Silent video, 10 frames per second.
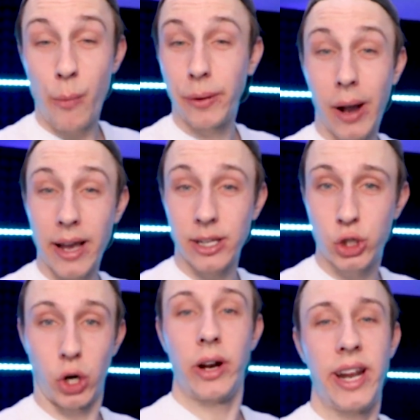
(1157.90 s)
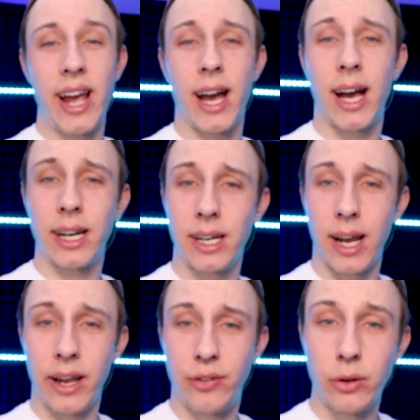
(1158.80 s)
hope you guys enjoyed it,
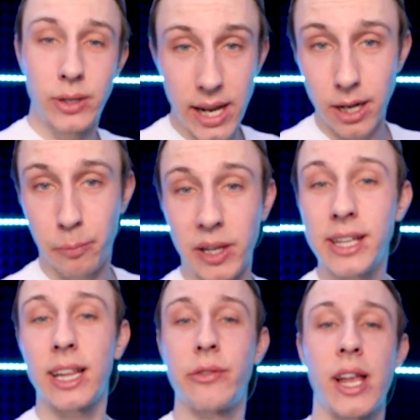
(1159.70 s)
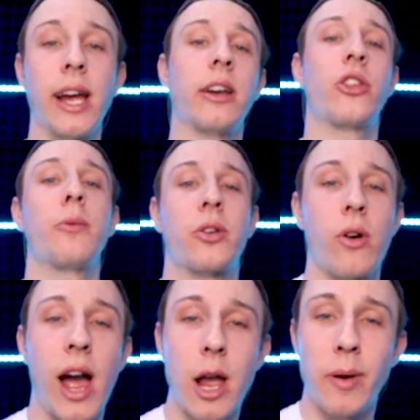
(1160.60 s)
and if you did, please leave a like,
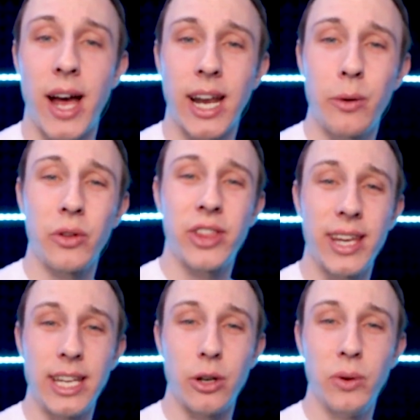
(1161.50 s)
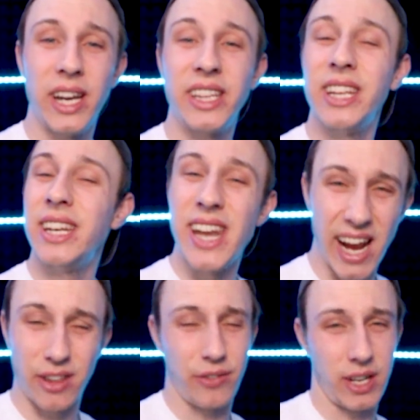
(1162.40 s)
subscribe, and I will see you in the
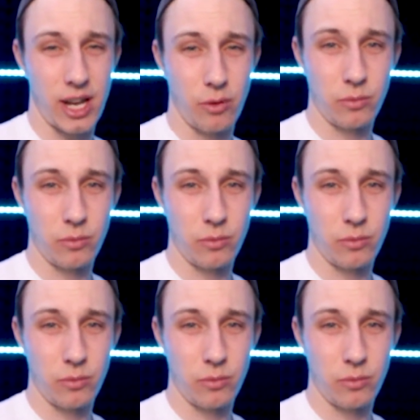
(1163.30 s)
next video.